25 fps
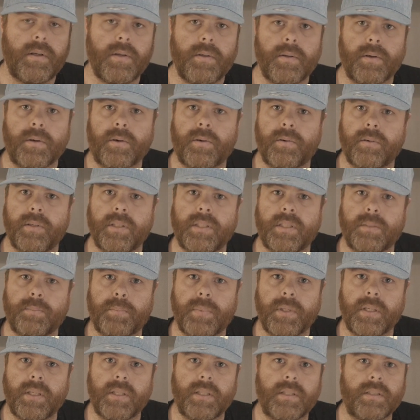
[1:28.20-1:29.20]

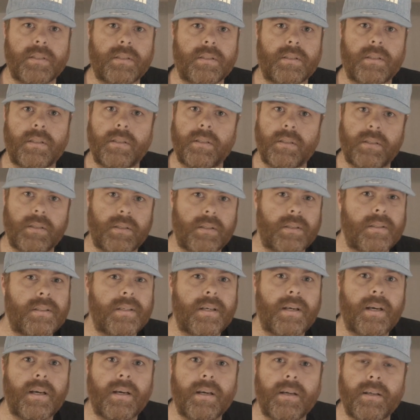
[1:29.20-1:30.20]
crispiness, and
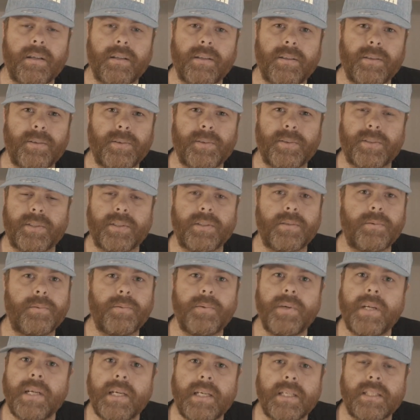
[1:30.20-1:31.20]
yeah, you
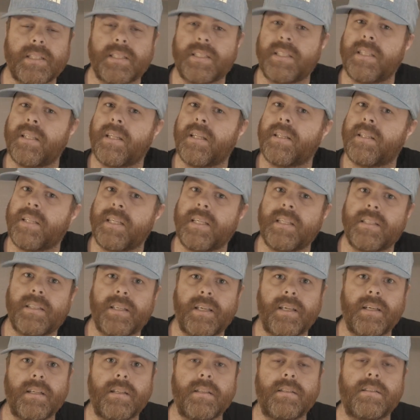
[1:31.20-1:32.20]
really see the
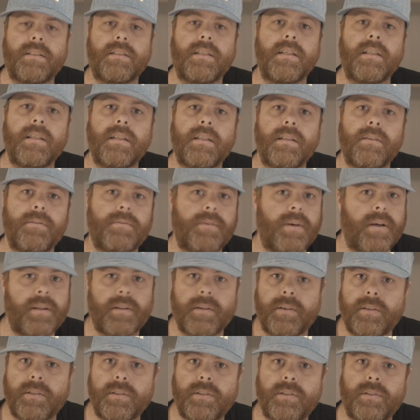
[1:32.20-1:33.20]
details in
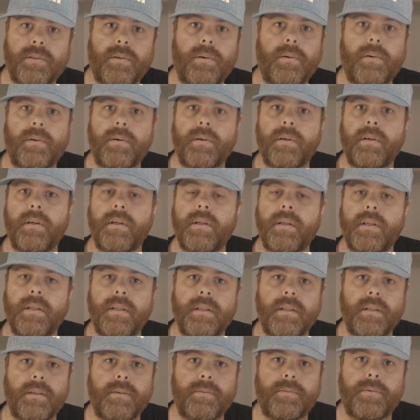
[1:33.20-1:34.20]
feathers or
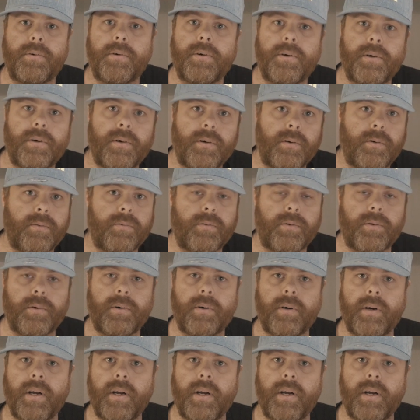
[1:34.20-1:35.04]
in the fur for